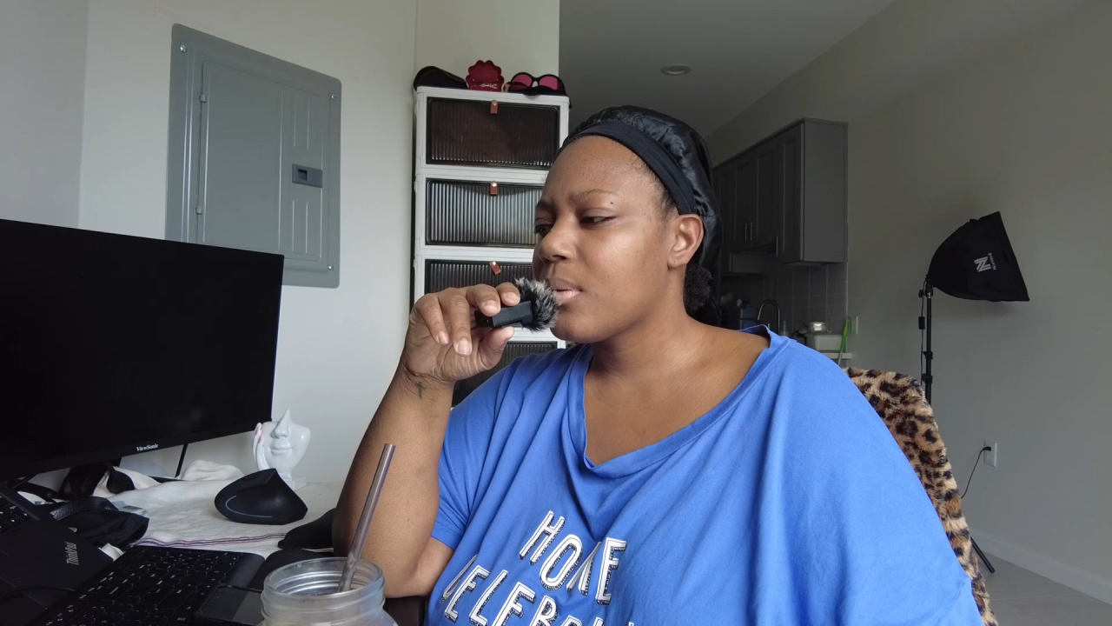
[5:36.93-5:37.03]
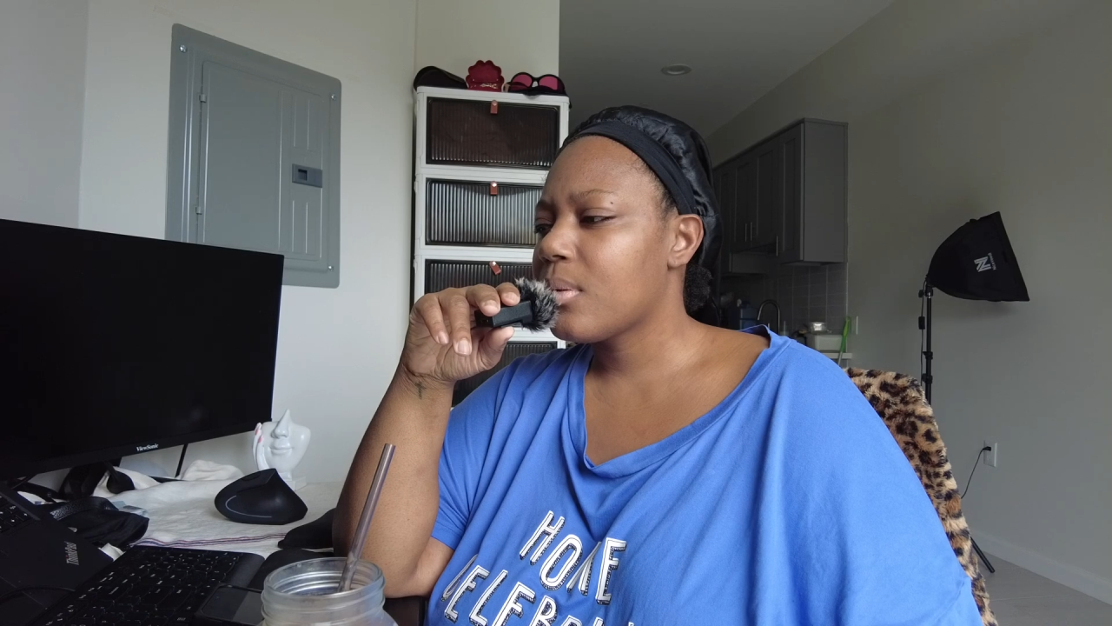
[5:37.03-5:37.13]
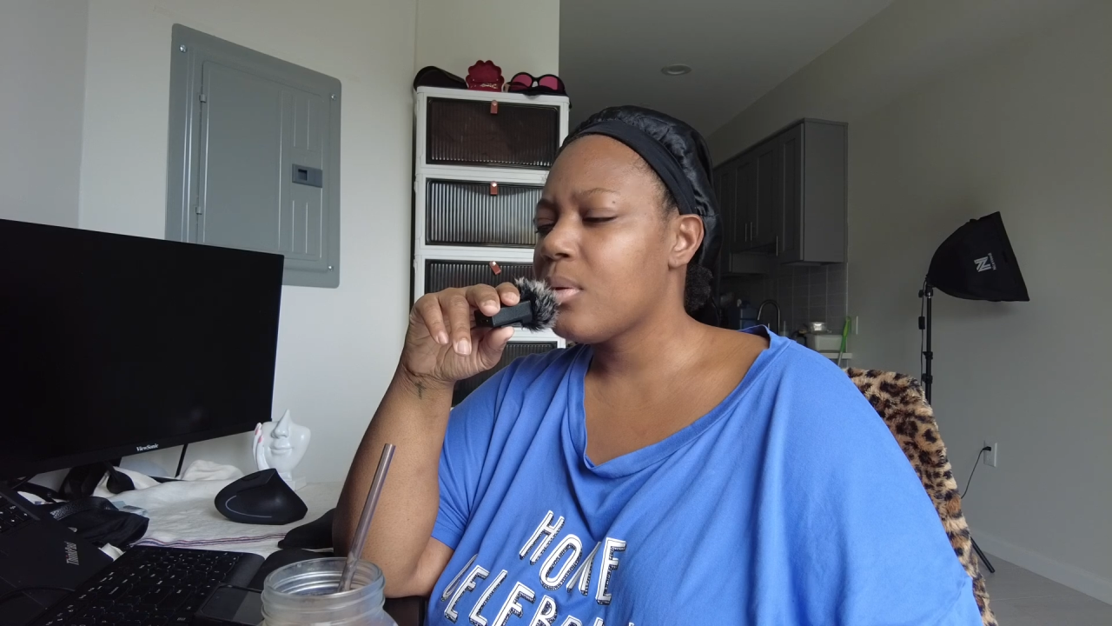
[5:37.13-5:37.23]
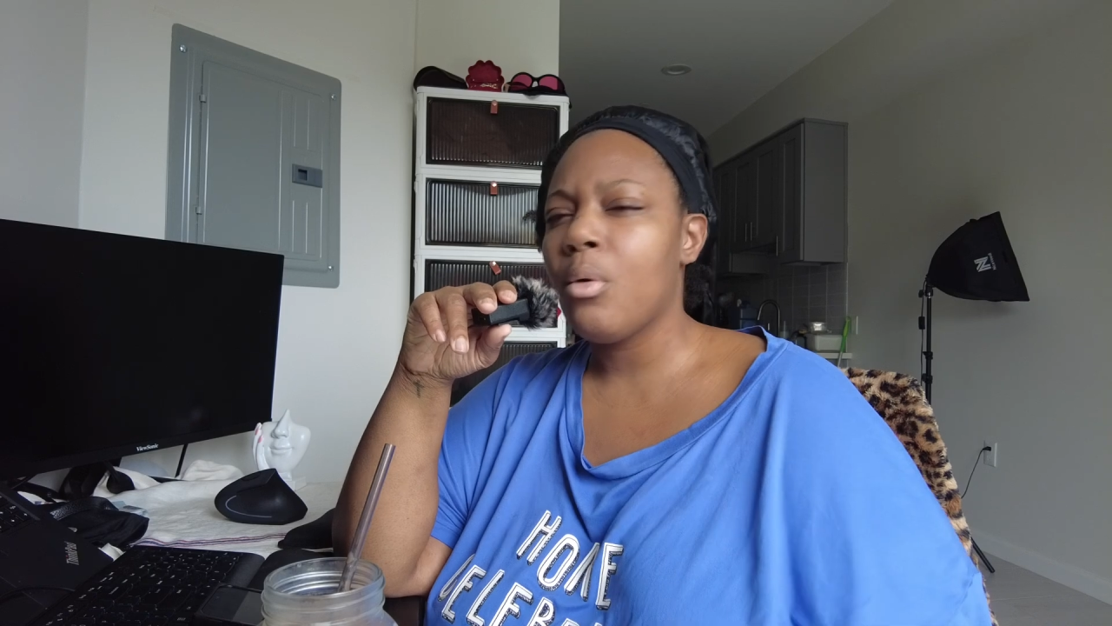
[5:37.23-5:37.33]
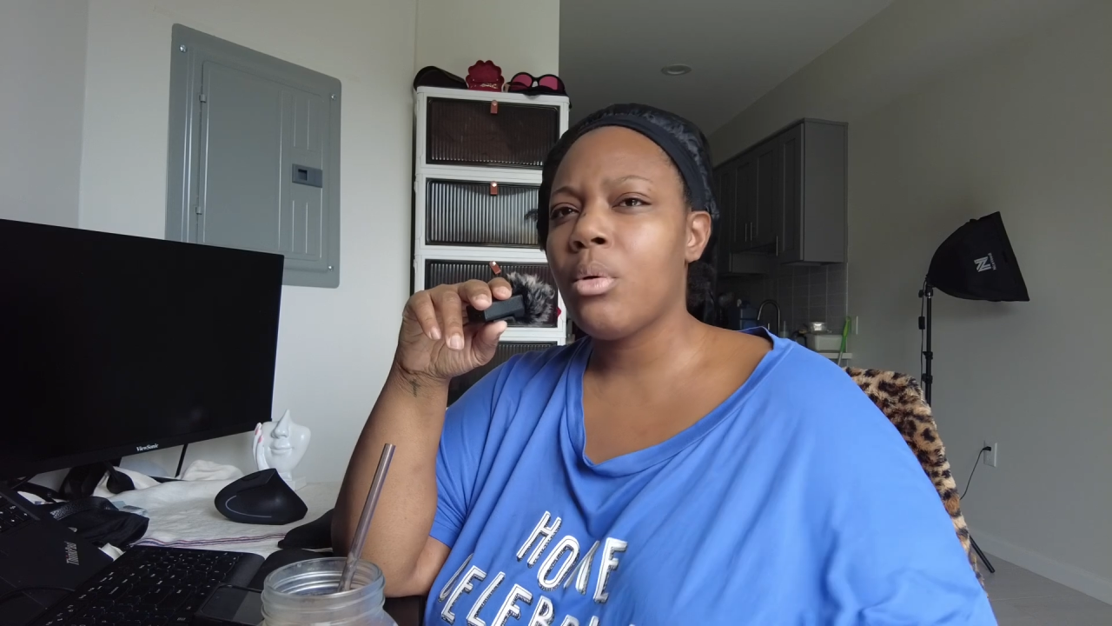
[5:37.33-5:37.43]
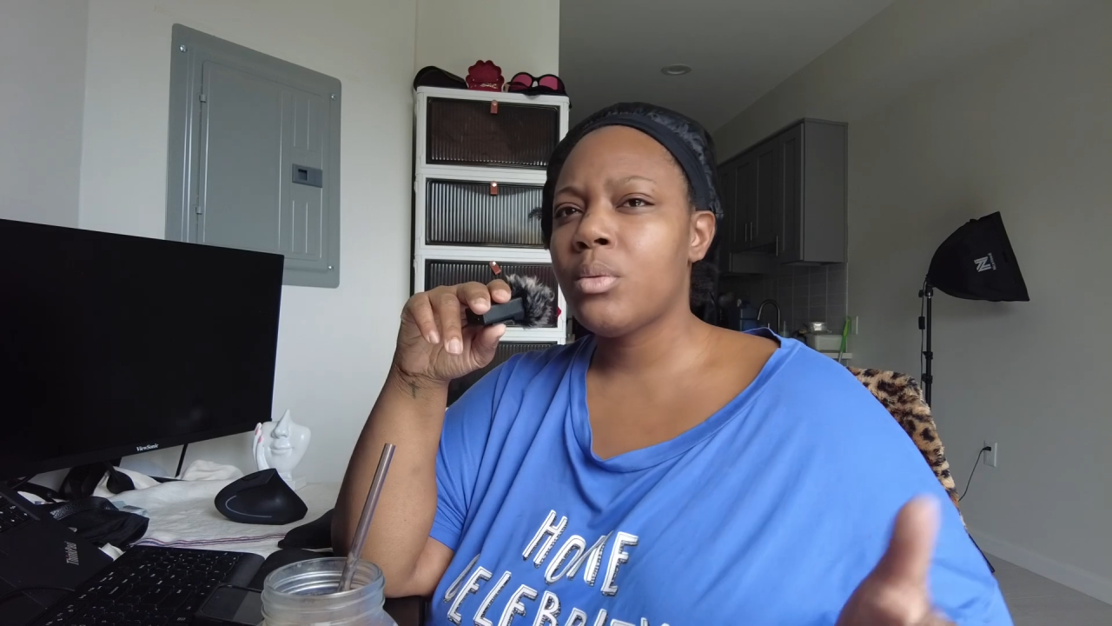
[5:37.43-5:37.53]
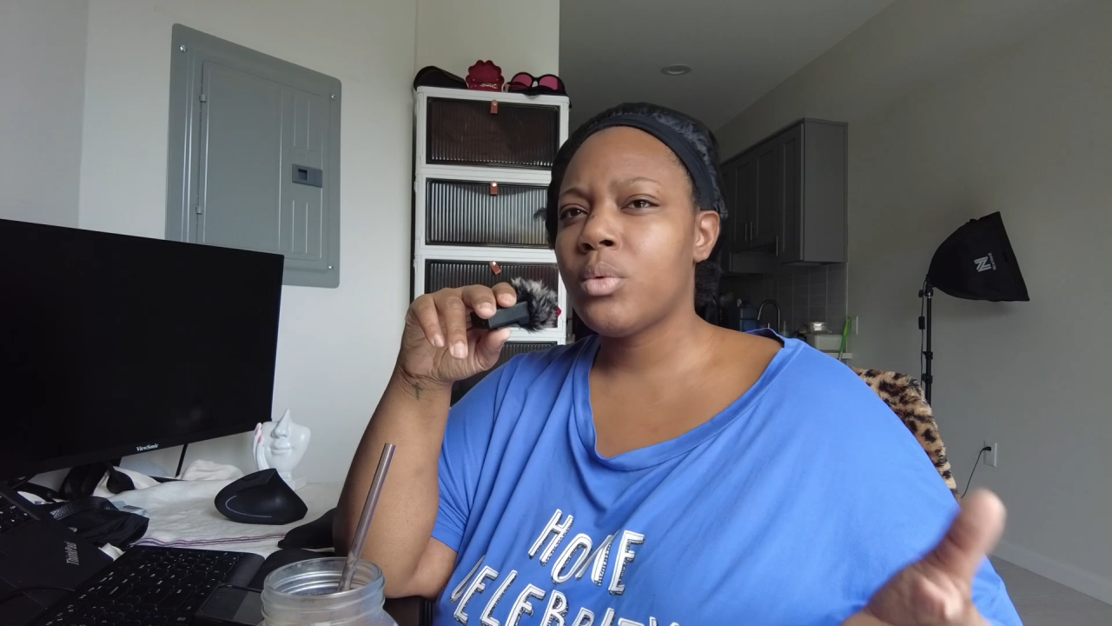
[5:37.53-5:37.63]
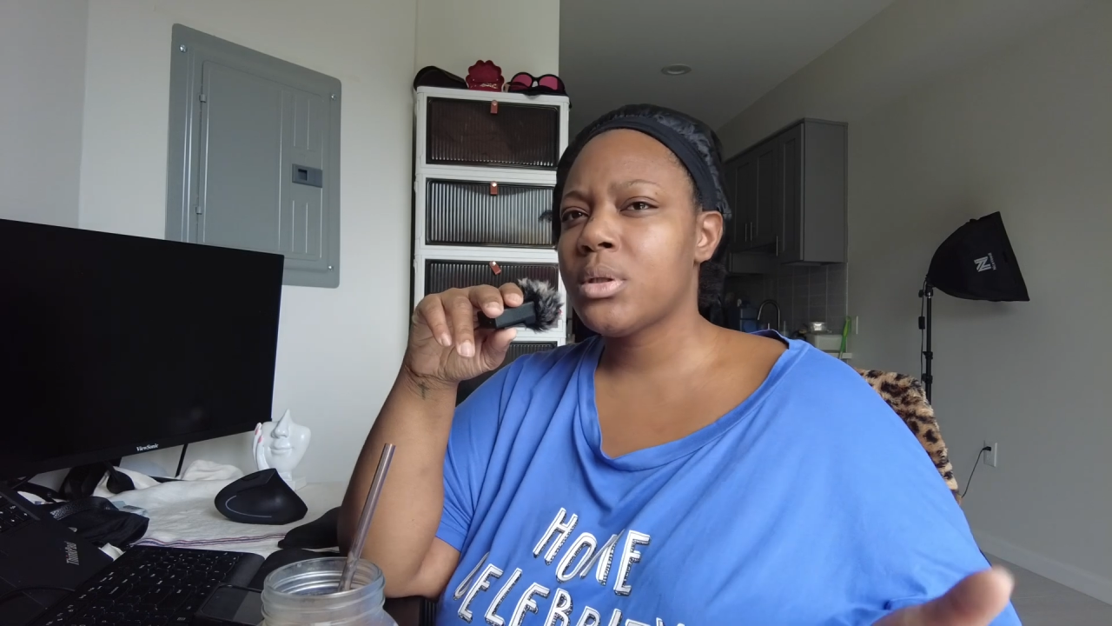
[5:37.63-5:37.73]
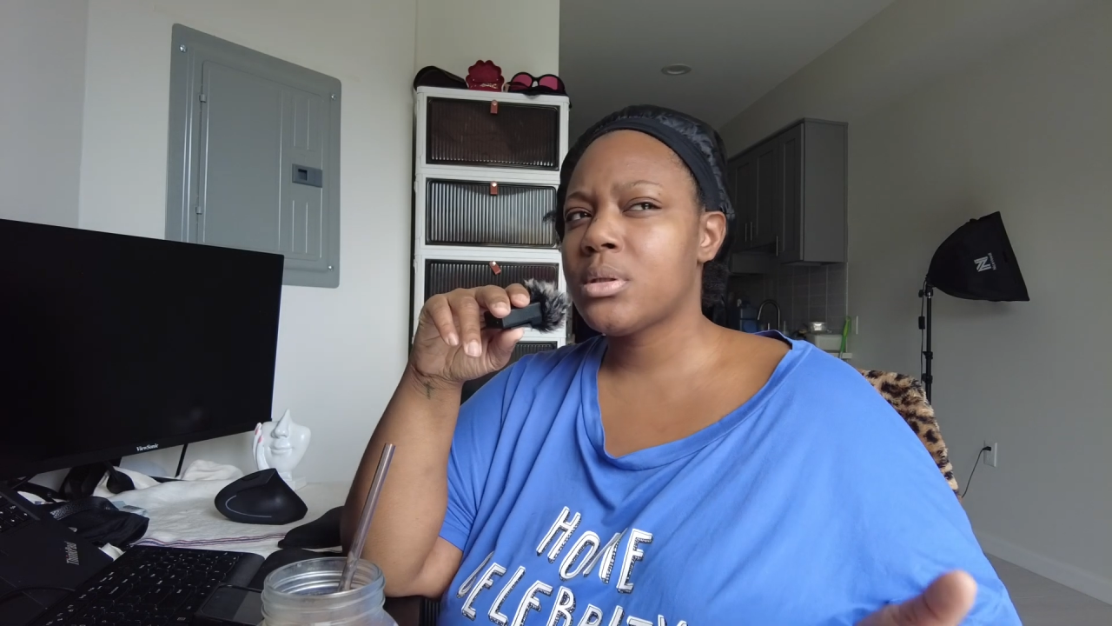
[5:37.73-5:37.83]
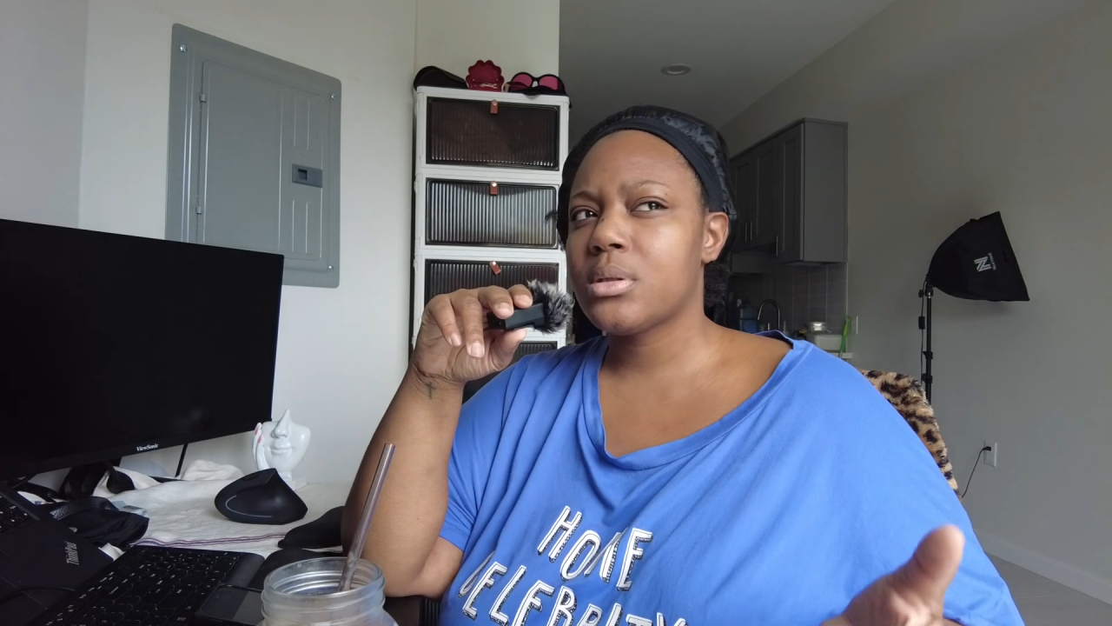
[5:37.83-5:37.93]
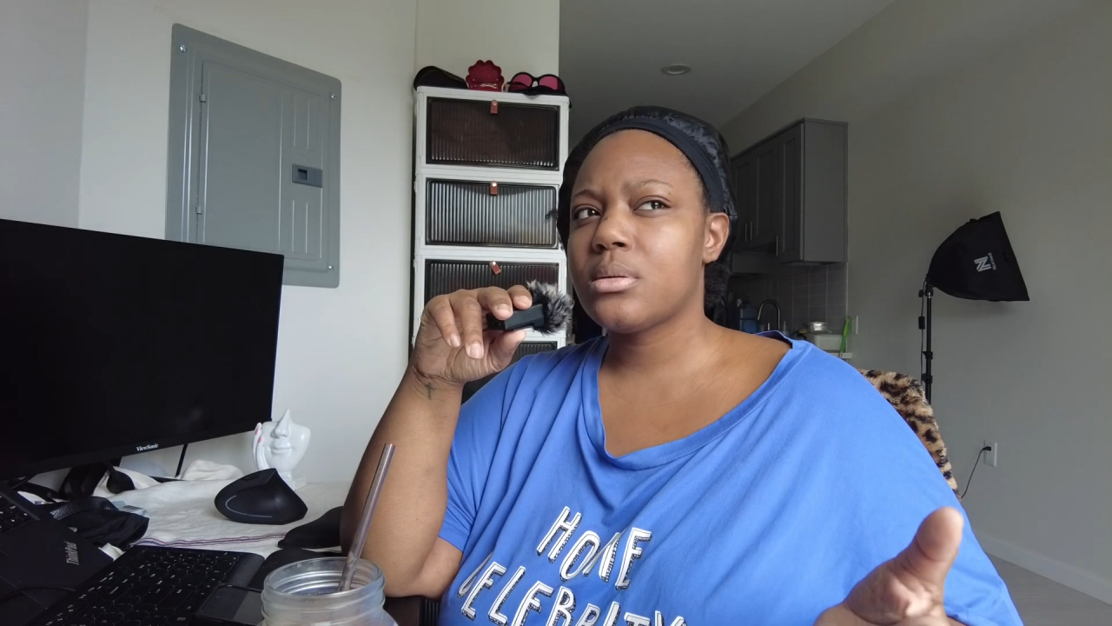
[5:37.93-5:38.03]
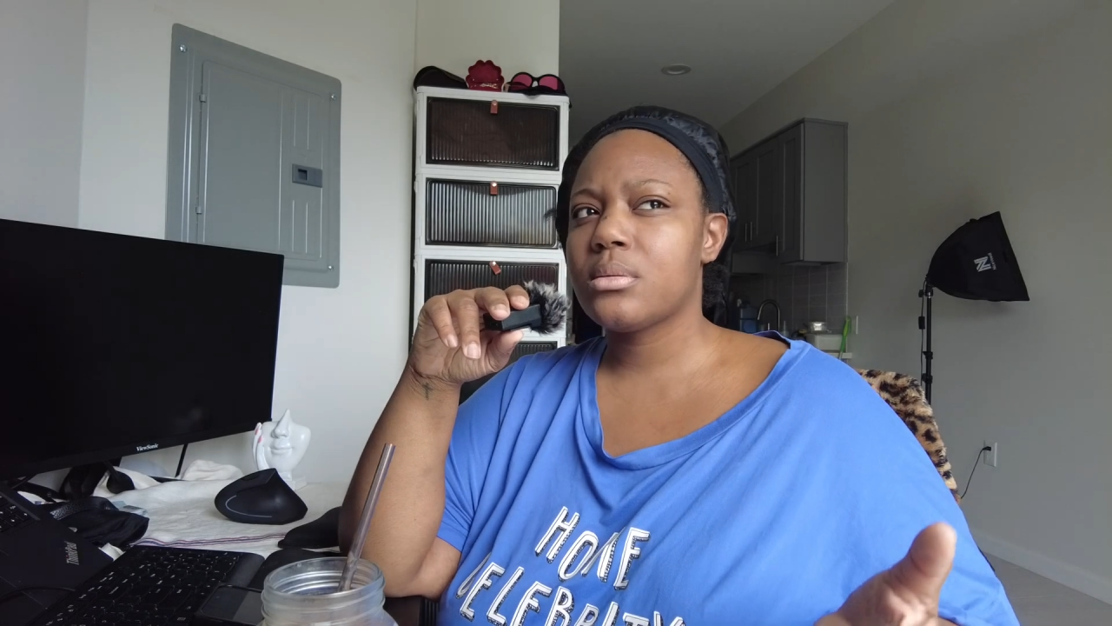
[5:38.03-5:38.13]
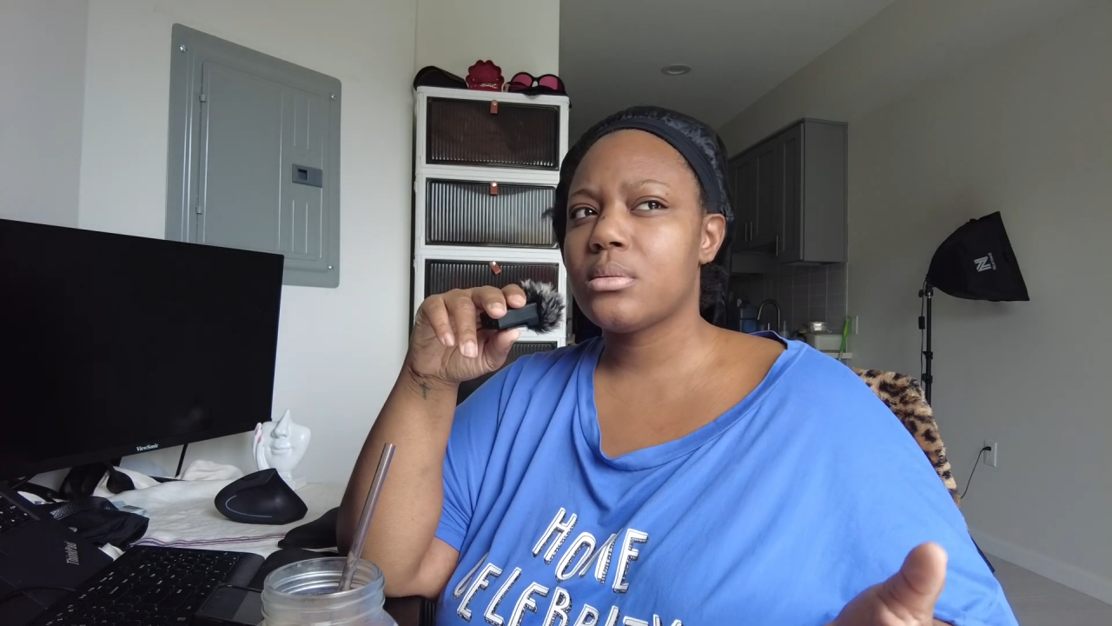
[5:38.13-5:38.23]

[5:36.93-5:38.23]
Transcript: one was